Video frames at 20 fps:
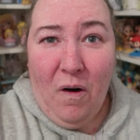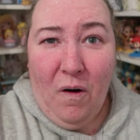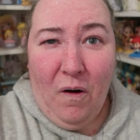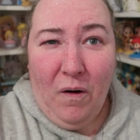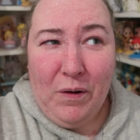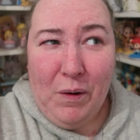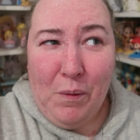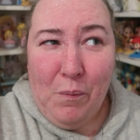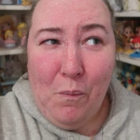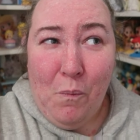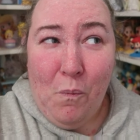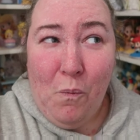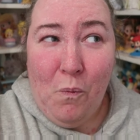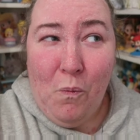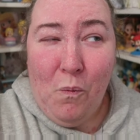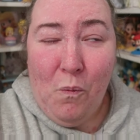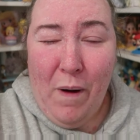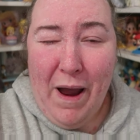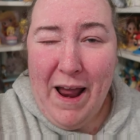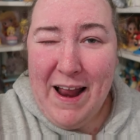on a
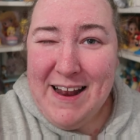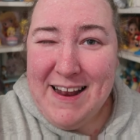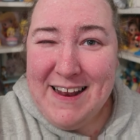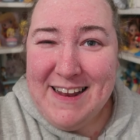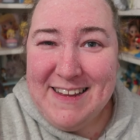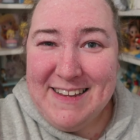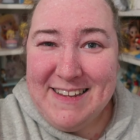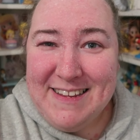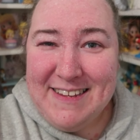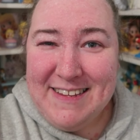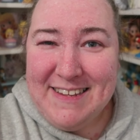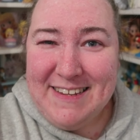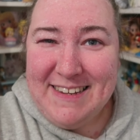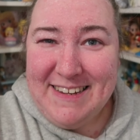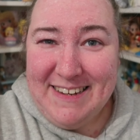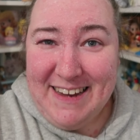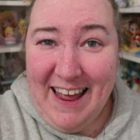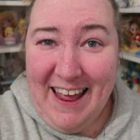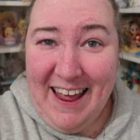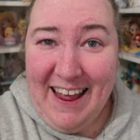
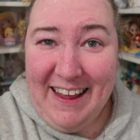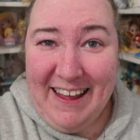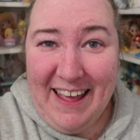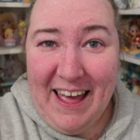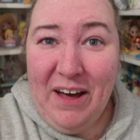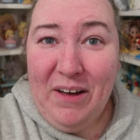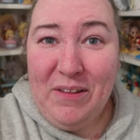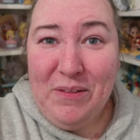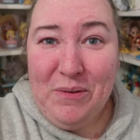Wednesday.